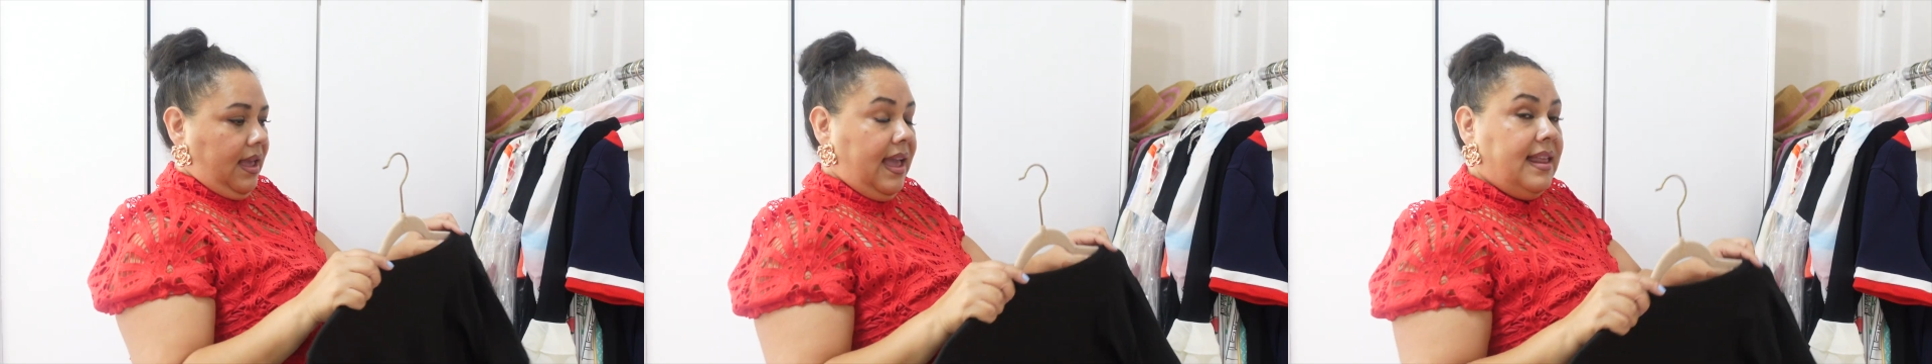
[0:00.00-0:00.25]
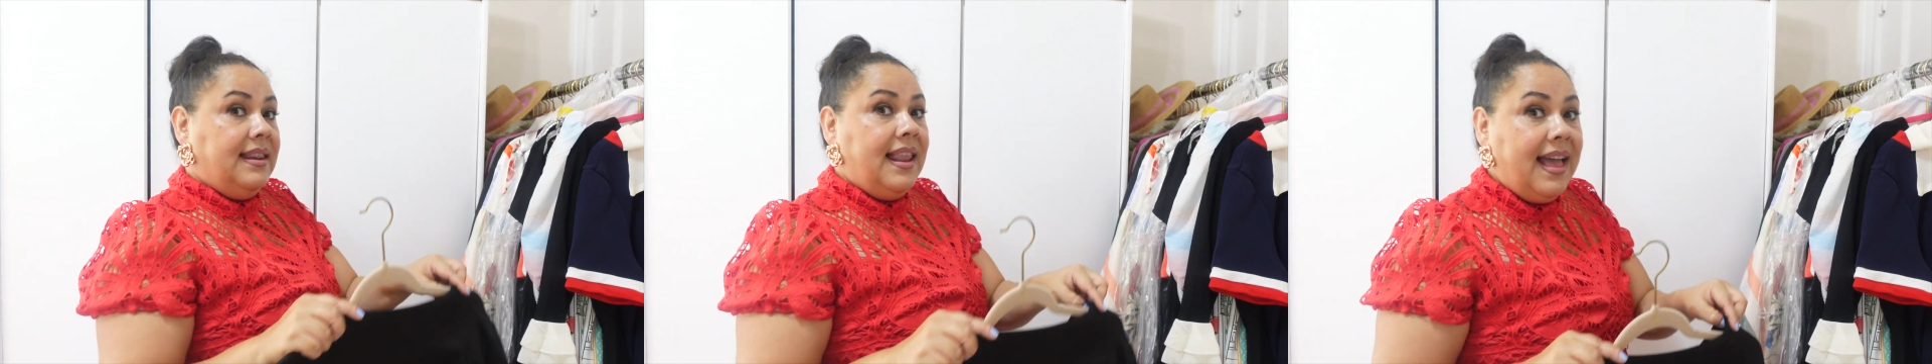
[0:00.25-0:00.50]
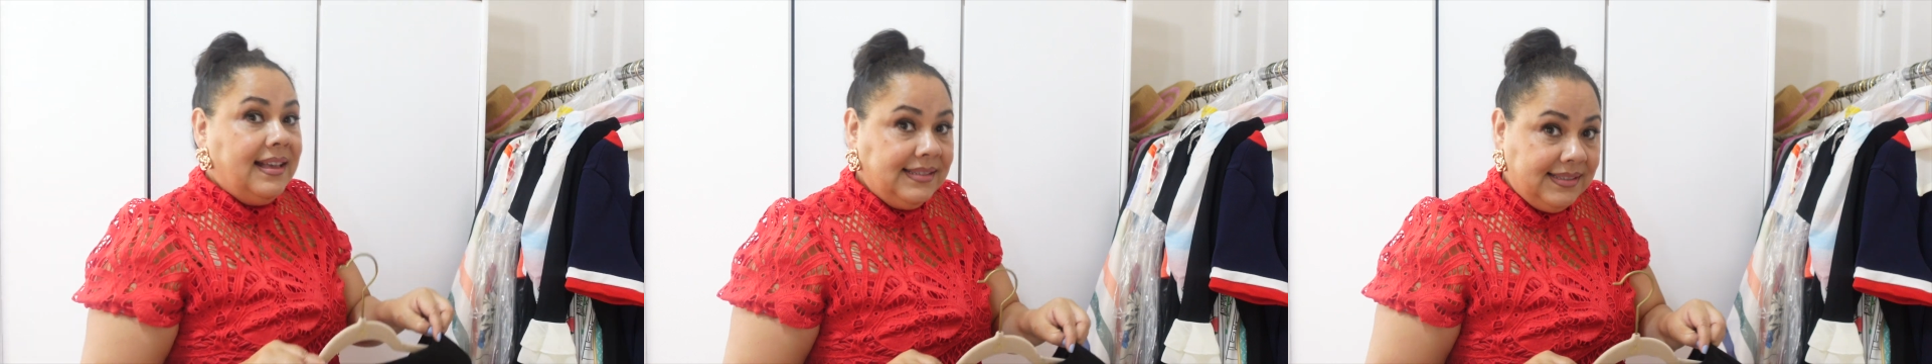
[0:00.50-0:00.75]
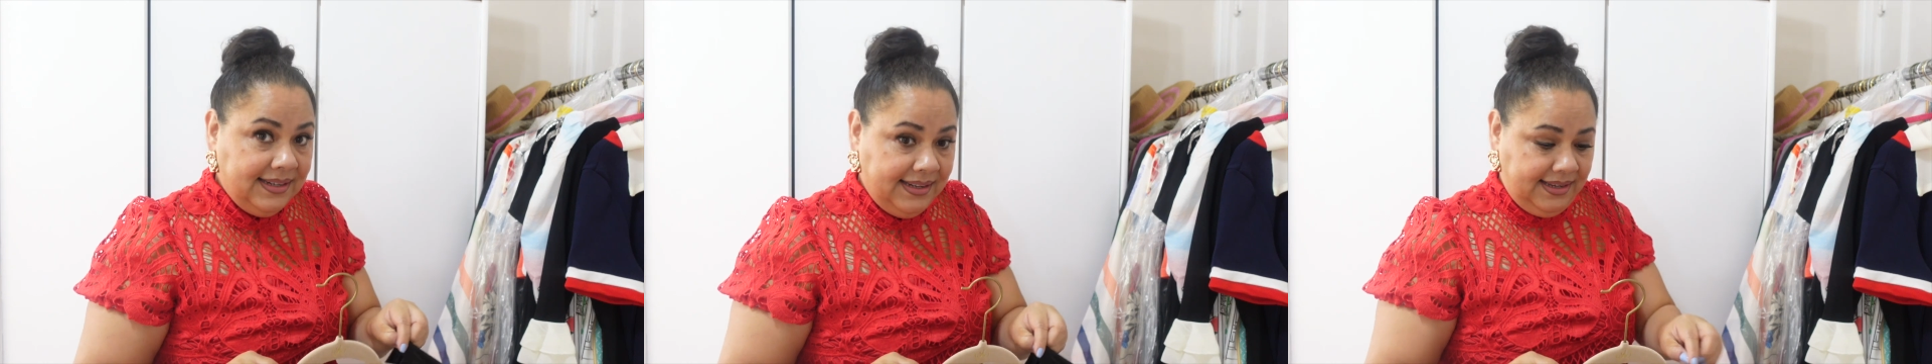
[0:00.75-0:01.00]
And
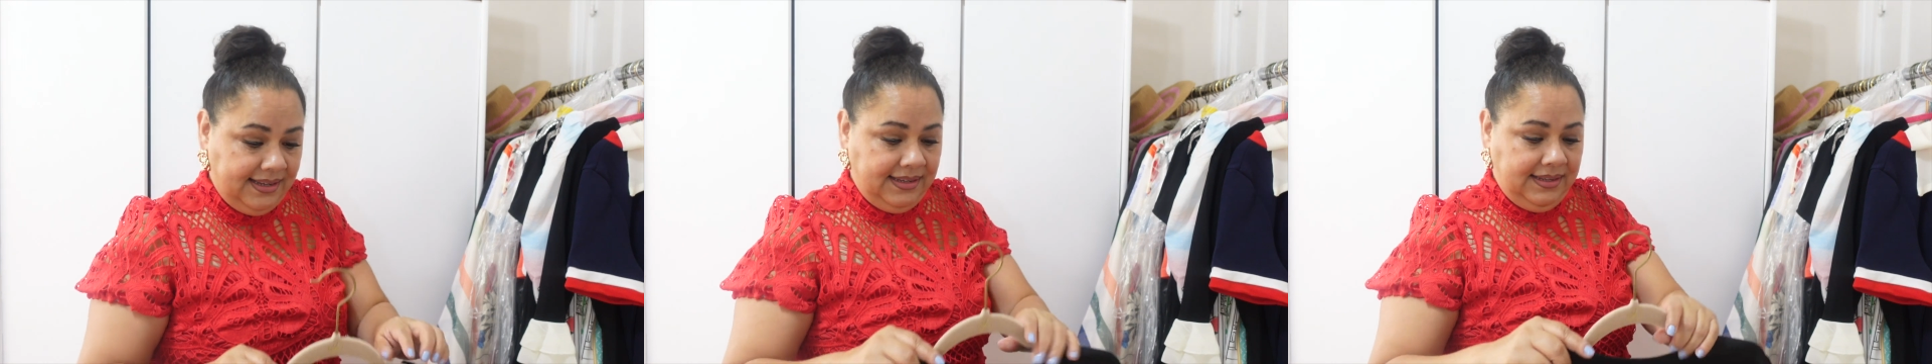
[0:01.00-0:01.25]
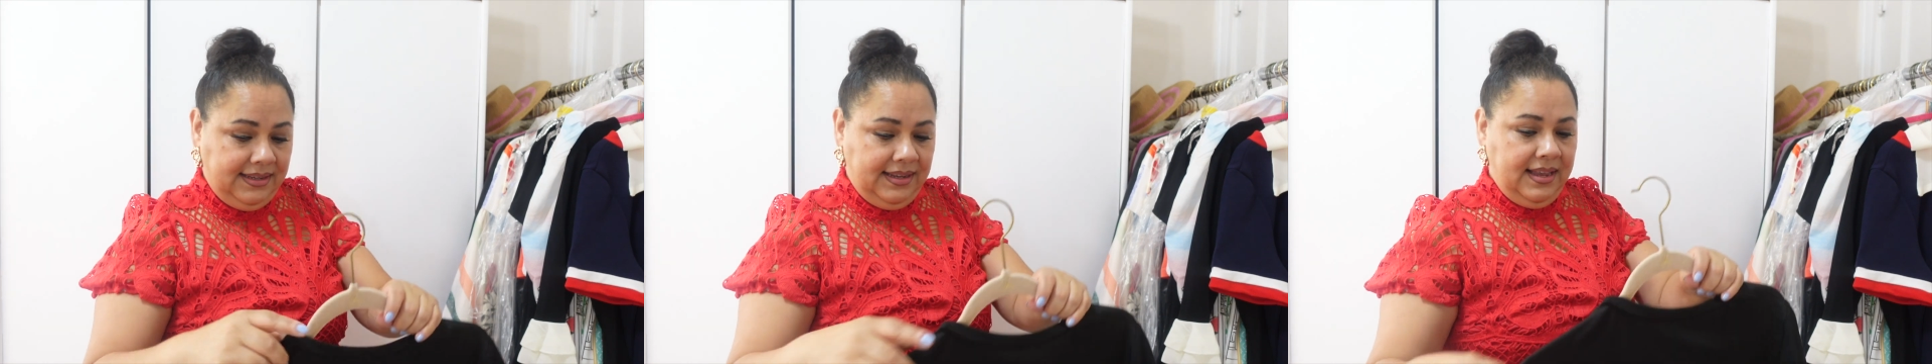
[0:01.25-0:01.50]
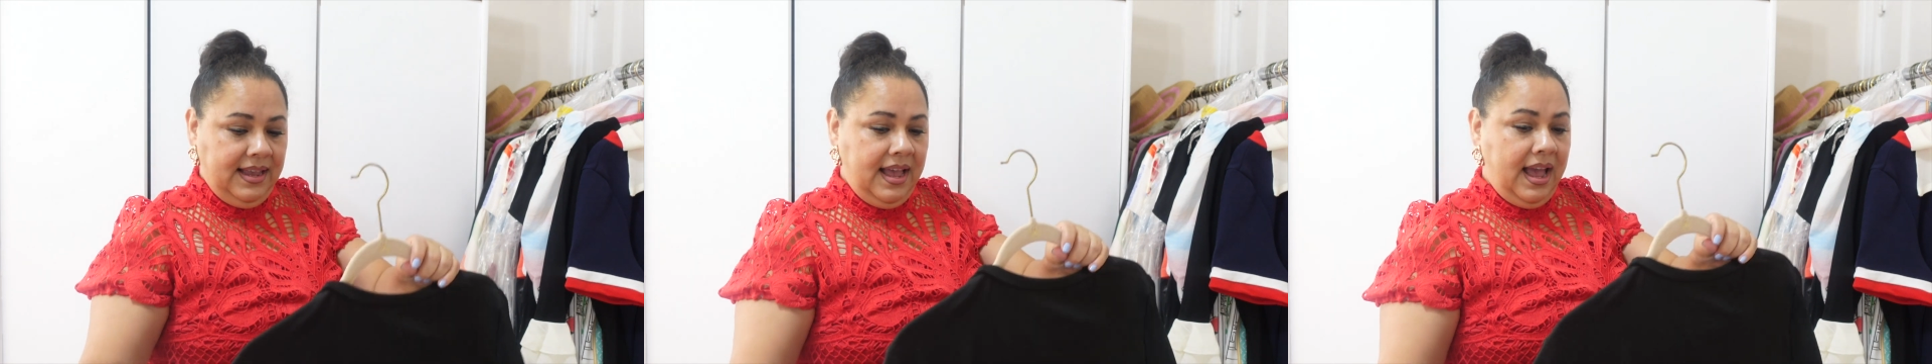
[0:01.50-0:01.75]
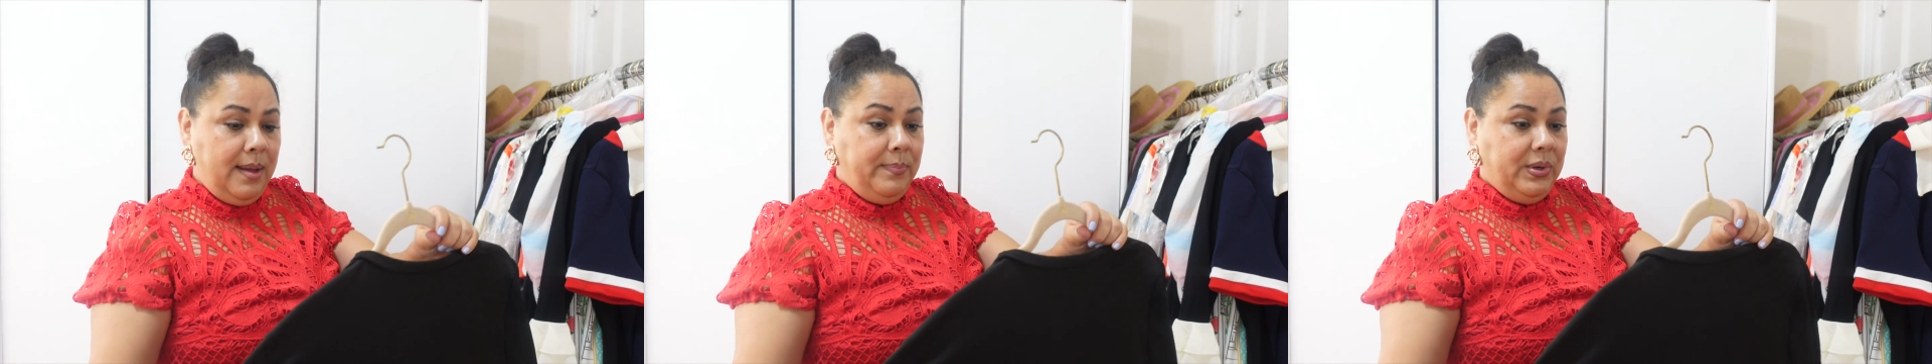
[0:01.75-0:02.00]
lastly,
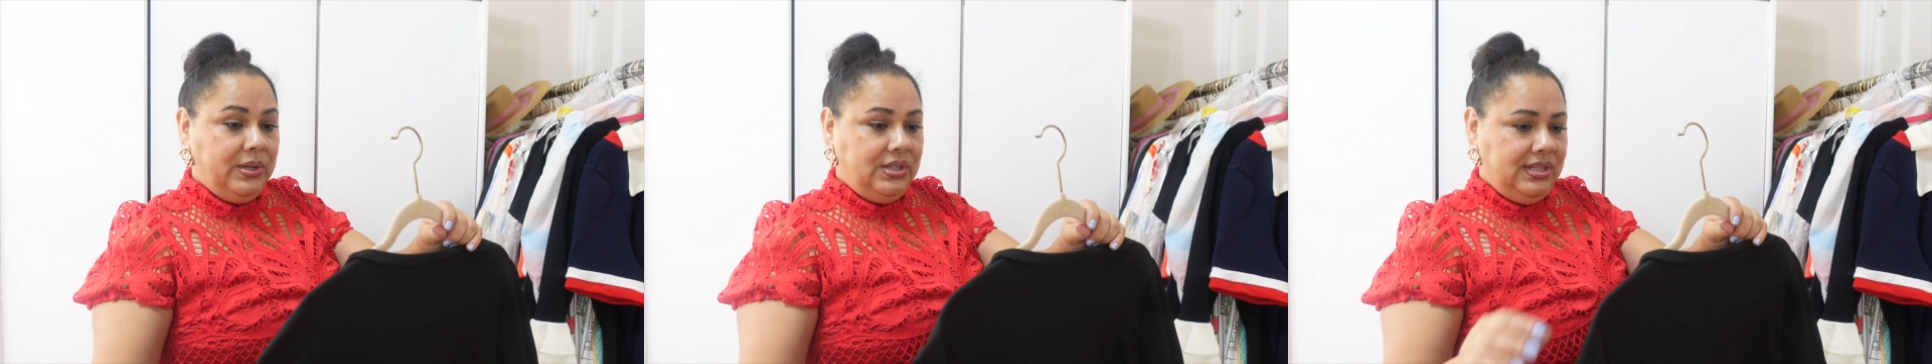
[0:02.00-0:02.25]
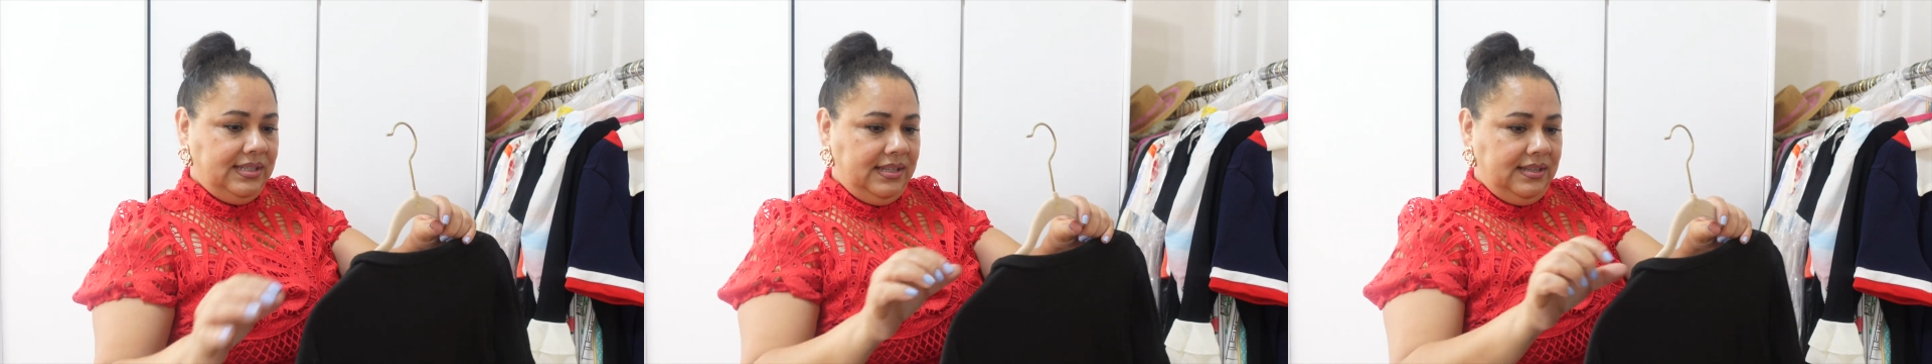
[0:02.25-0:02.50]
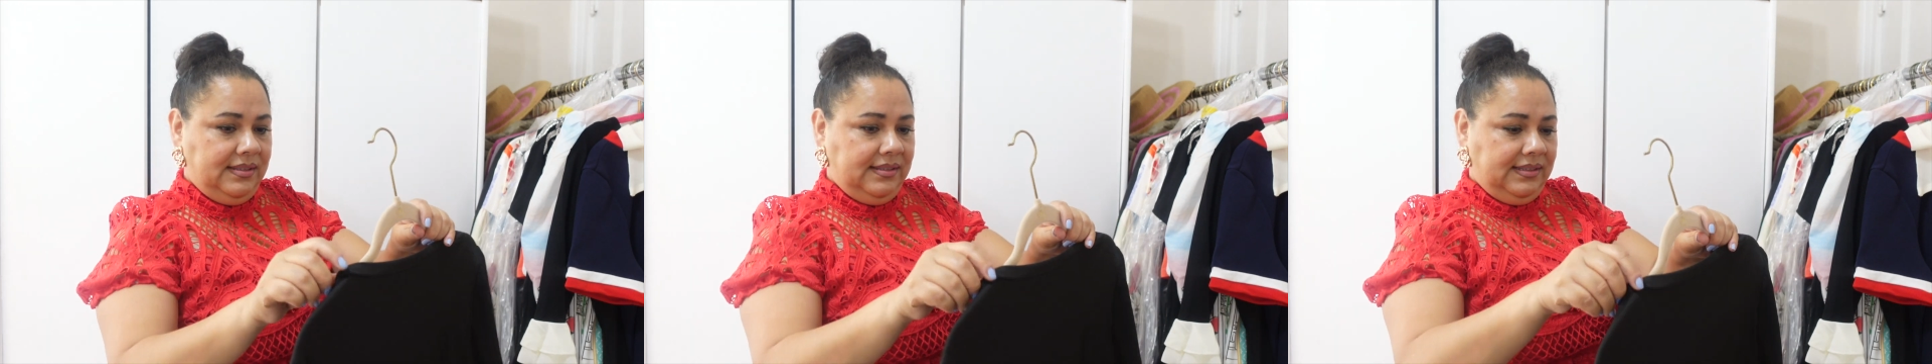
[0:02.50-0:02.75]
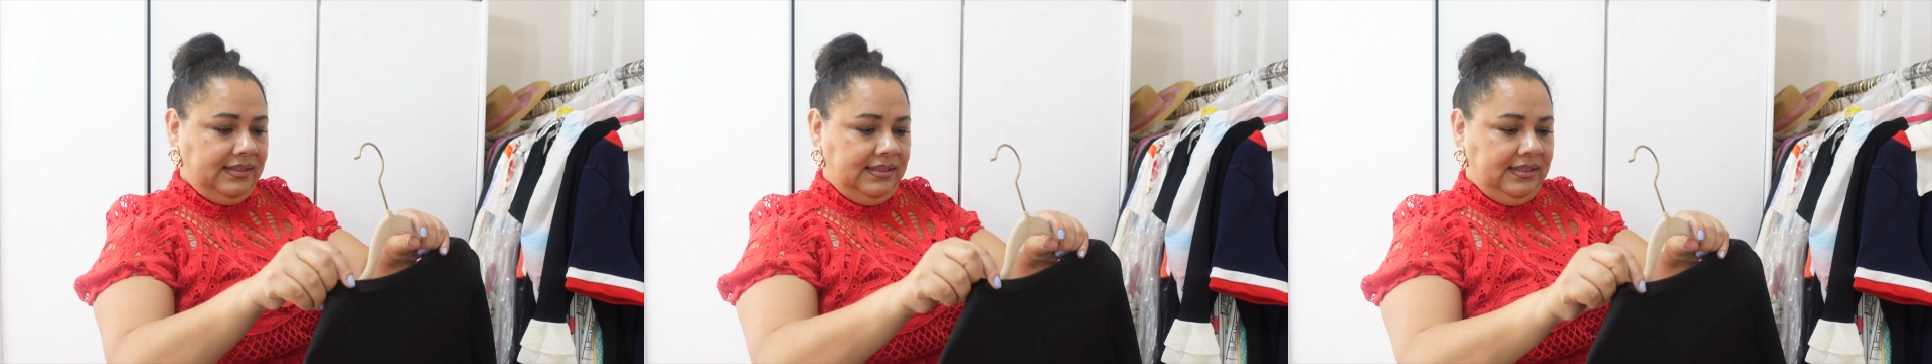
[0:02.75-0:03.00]
I purchased this.